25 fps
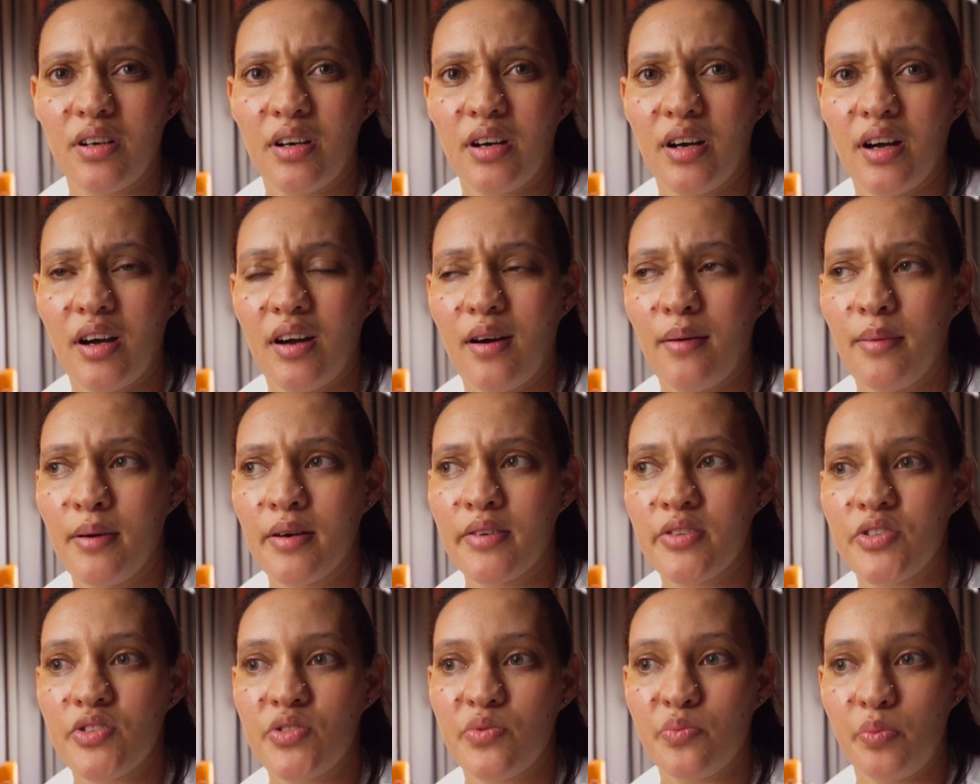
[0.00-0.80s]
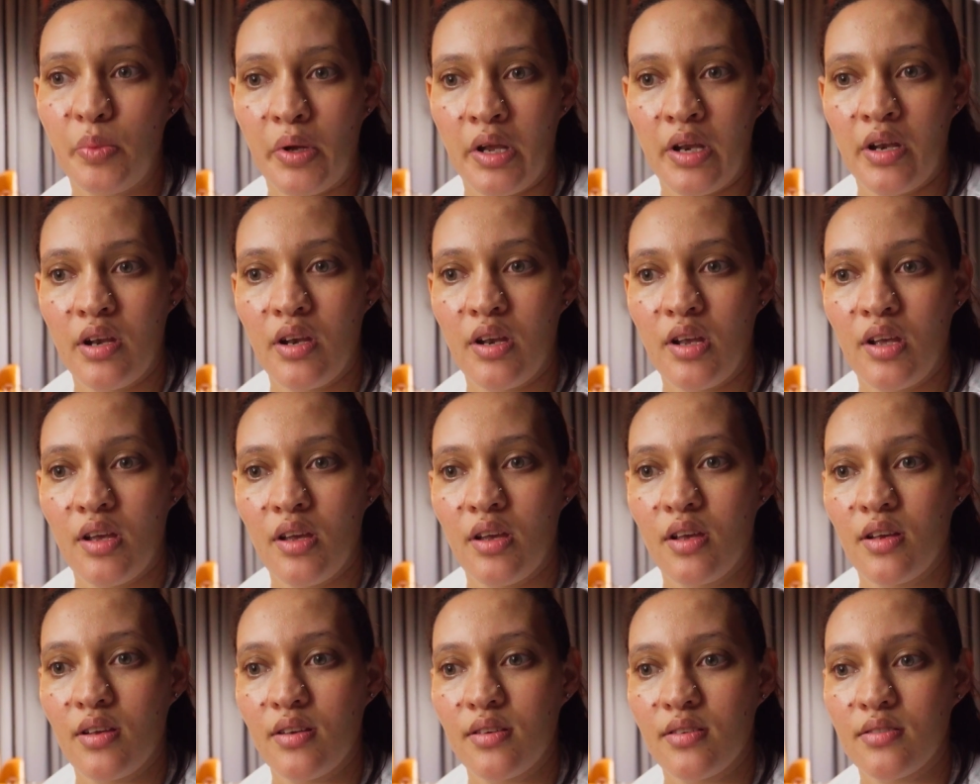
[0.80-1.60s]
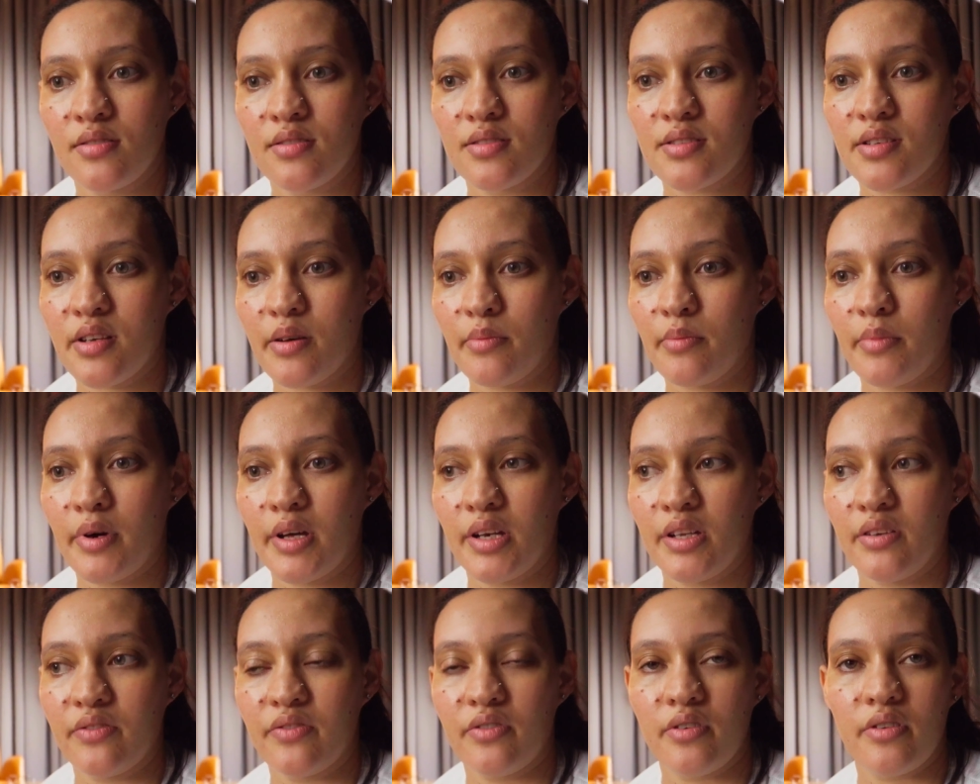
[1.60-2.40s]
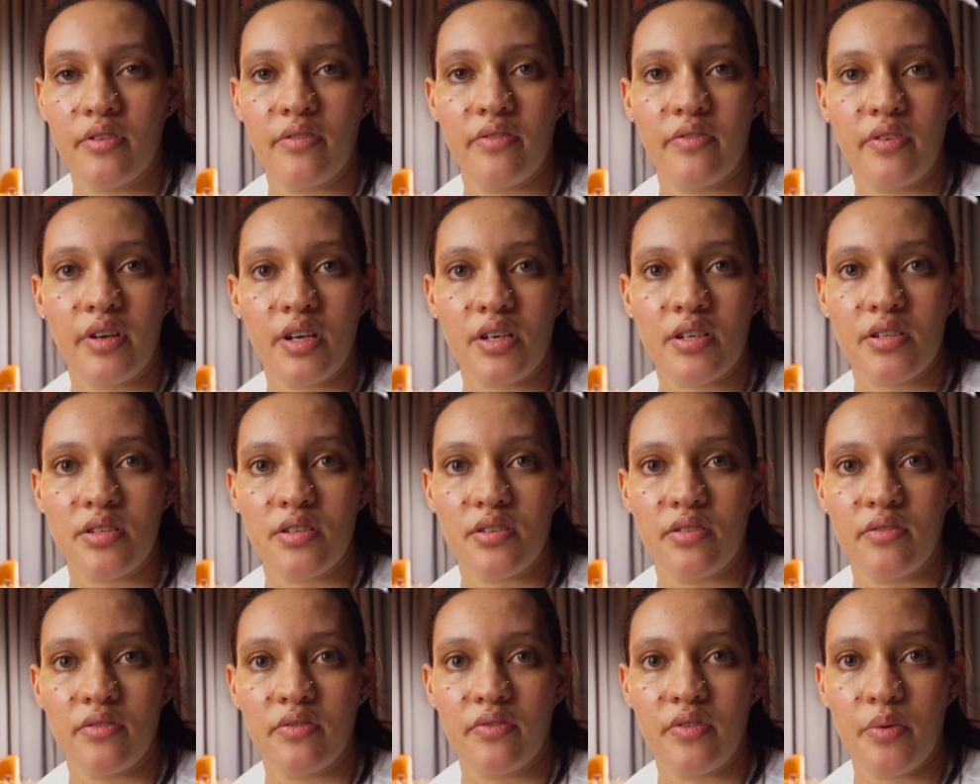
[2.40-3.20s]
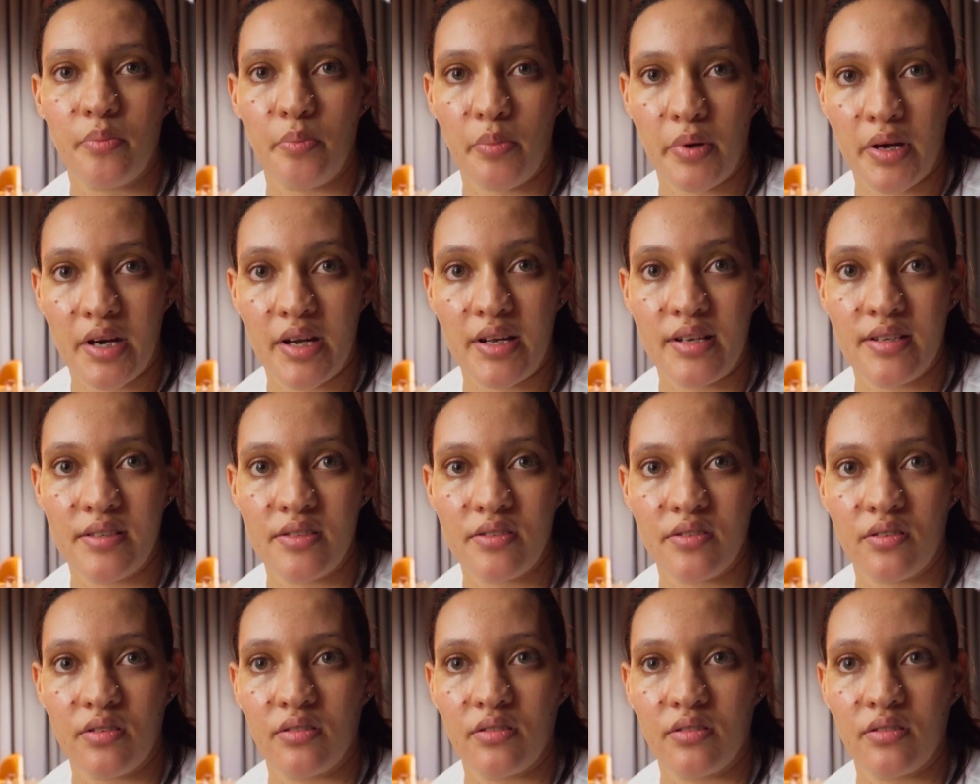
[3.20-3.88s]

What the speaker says: how about spending some money for the fraction of the price